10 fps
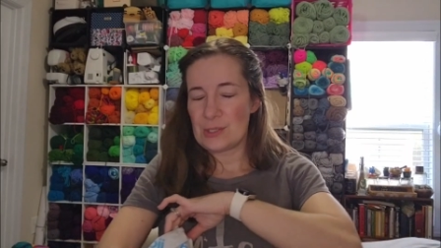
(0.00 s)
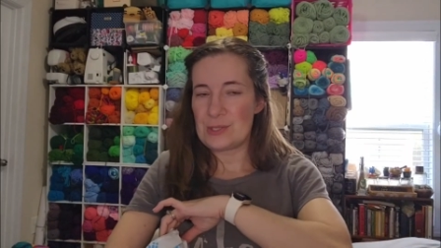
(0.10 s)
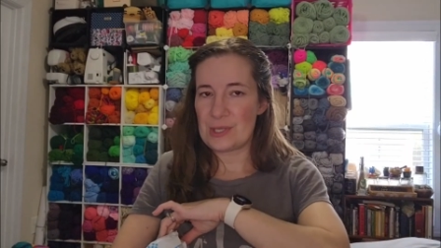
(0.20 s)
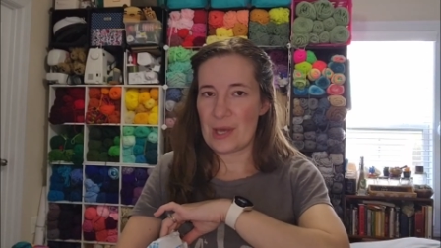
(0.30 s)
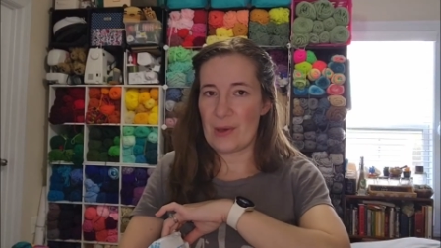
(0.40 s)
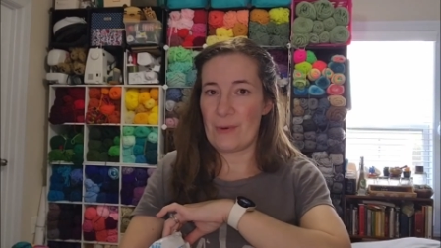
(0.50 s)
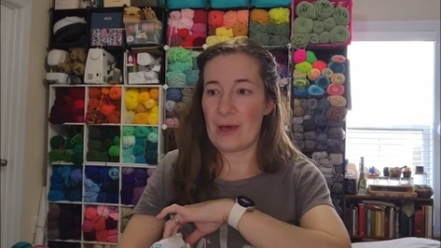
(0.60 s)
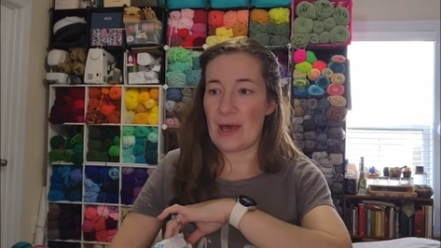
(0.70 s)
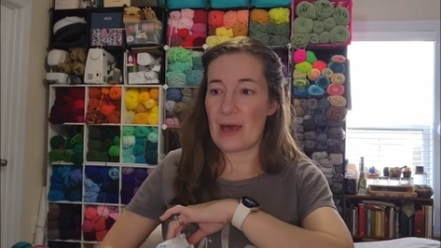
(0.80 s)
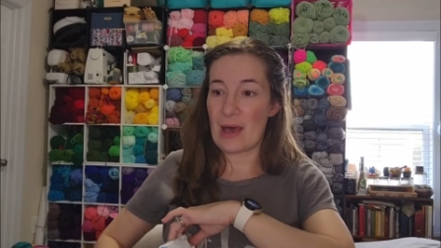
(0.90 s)
so
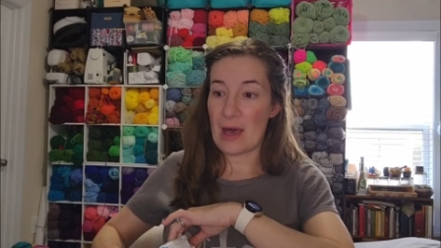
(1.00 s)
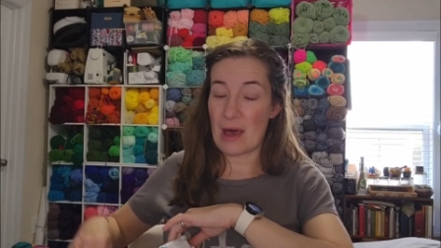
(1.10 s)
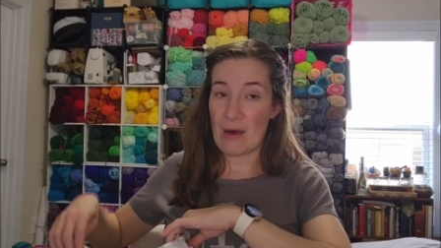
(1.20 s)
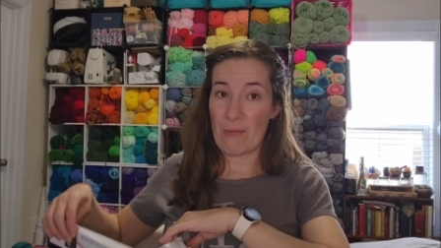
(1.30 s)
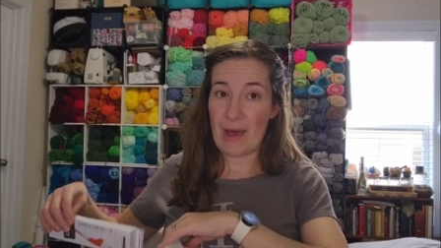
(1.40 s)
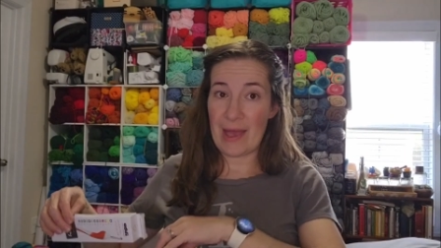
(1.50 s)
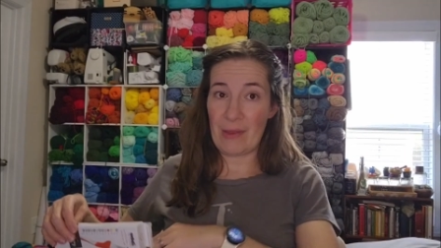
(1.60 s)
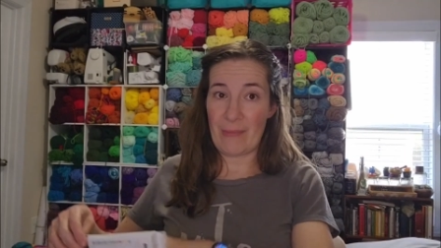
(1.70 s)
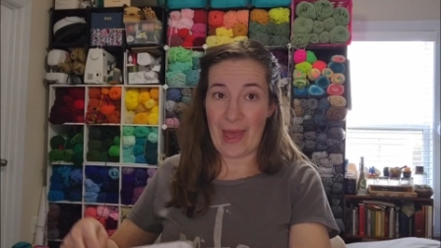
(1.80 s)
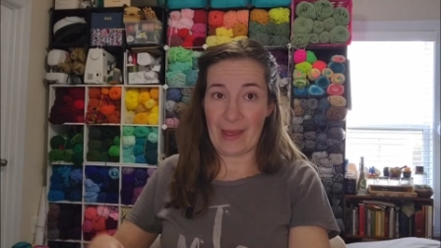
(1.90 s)
a
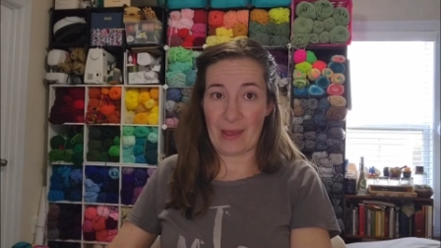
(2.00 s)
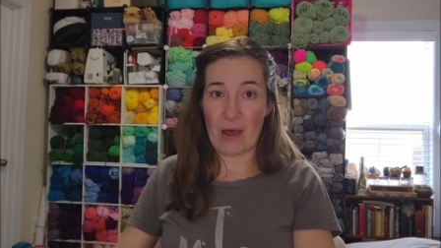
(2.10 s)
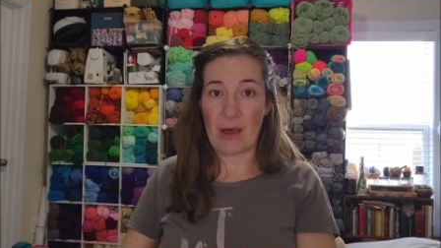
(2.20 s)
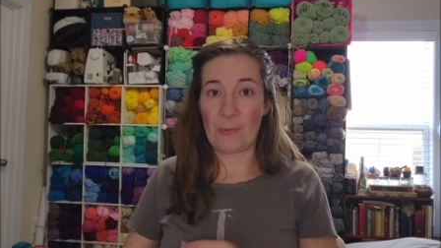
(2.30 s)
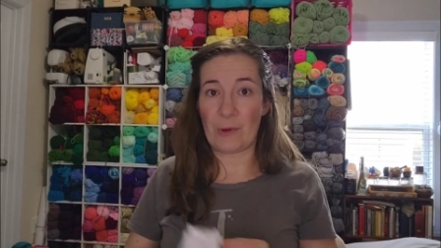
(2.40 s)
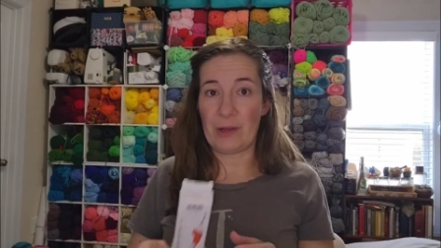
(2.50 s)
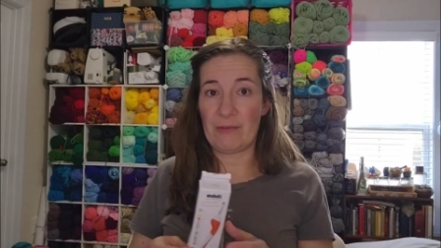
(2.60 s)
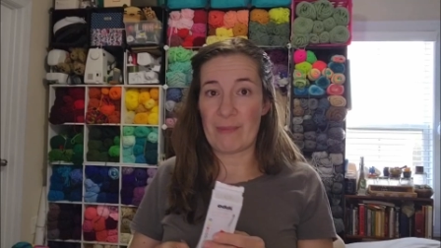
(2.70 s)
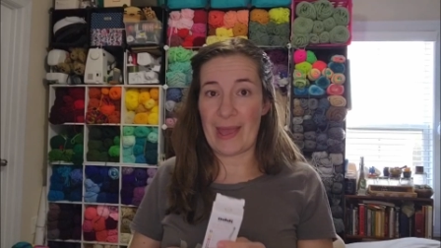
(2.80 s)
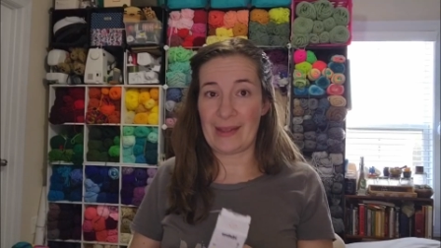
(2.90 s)
while back on one
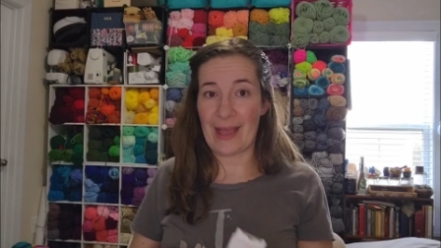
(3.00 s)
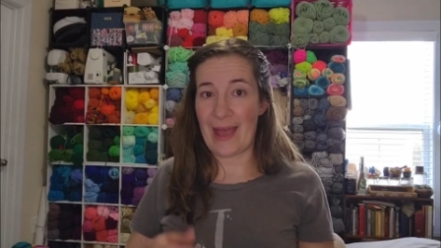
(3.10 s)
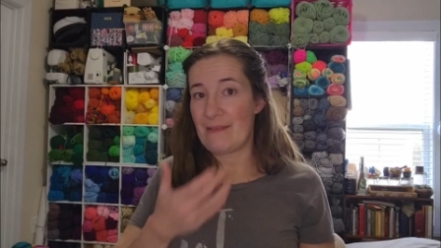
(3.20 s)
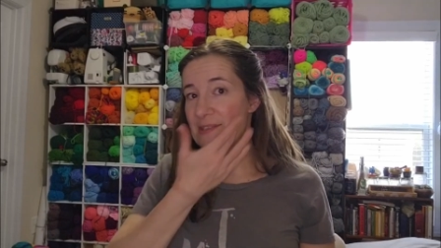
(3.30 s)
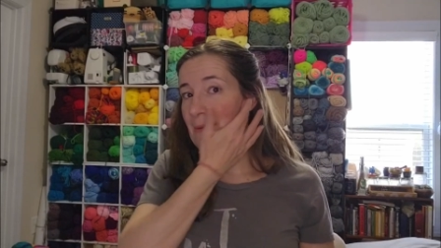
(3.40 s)
of my lives,